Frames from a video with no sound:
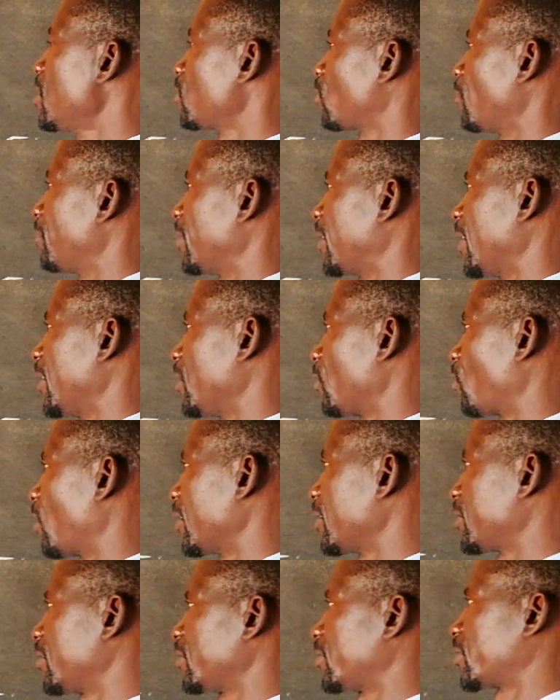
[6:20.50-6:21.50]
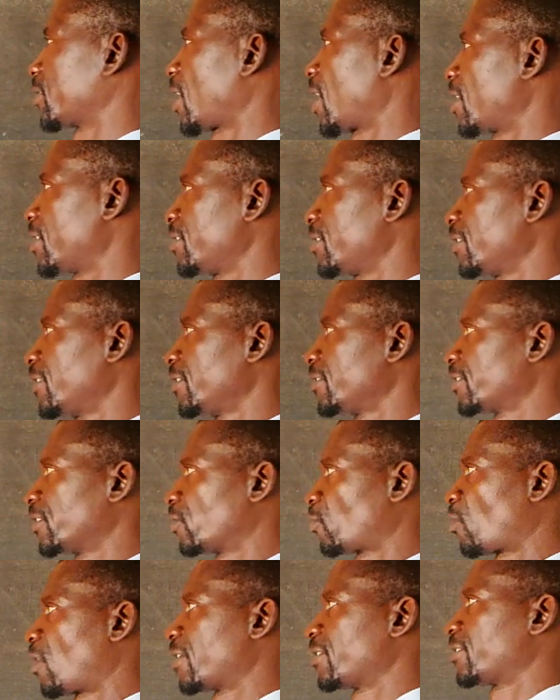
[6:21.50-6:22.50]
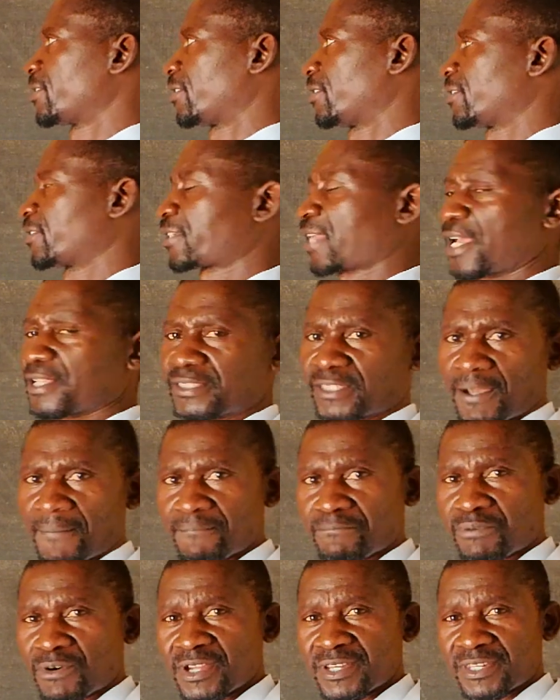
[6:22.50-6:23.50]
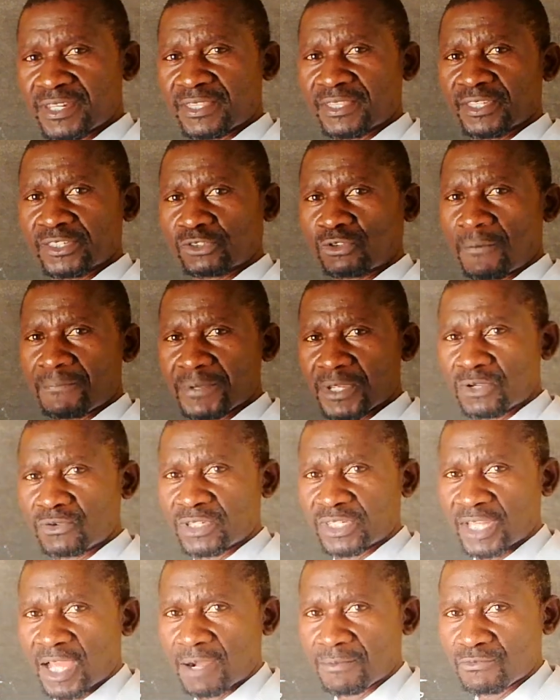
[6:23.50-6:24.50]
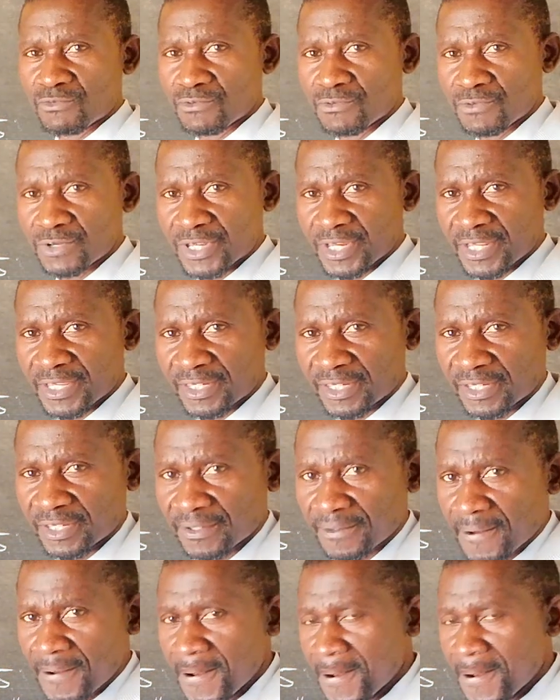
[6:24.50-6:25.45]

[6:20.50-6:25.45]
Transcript: to be the inequalities. And these inequalities, at some point in this topic which I'm teaching,